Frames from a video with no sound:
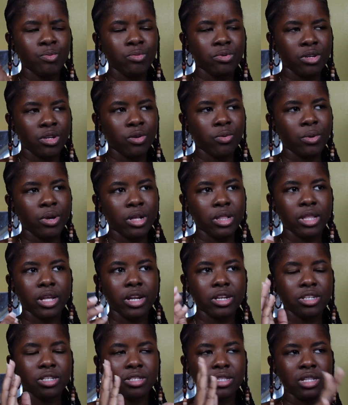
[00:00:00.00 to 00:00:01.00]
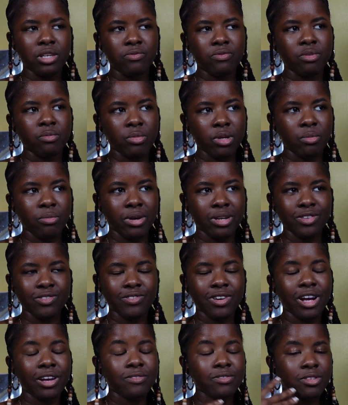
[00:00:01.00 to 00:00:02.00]
pretty quickly and I just leave them in my
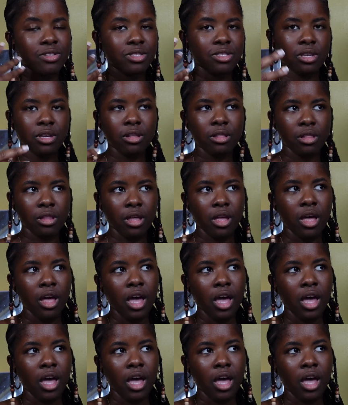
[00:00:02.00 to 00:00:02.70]
drafts until